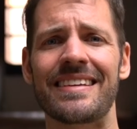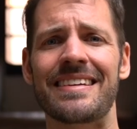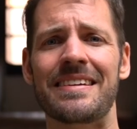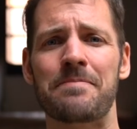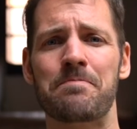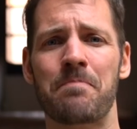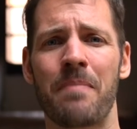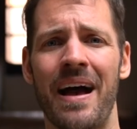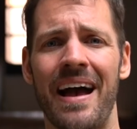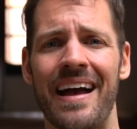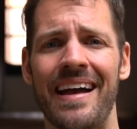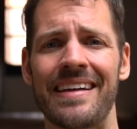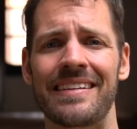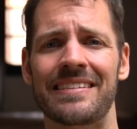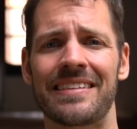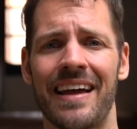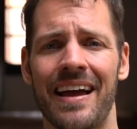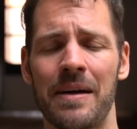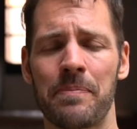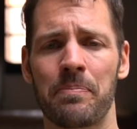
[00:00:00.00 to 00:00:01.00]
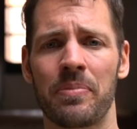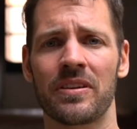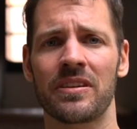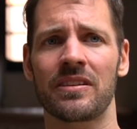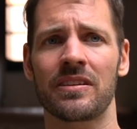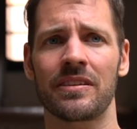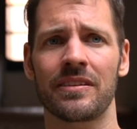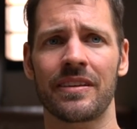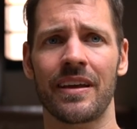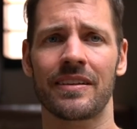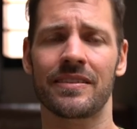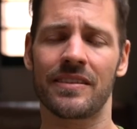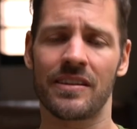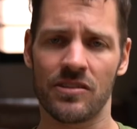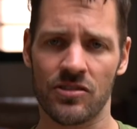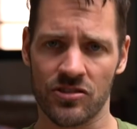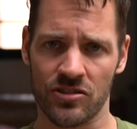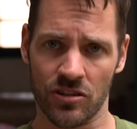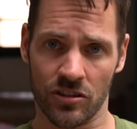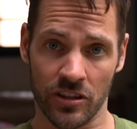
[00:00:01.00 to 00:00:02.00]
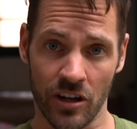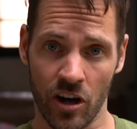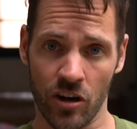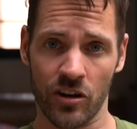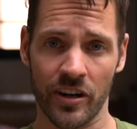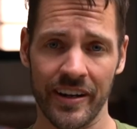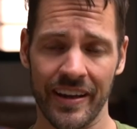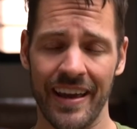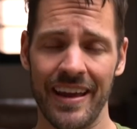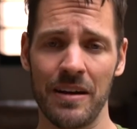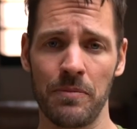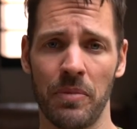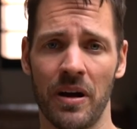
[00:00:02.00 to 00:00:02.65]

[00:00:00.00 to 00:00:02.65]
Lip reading: It might happen that there's not a hurricane,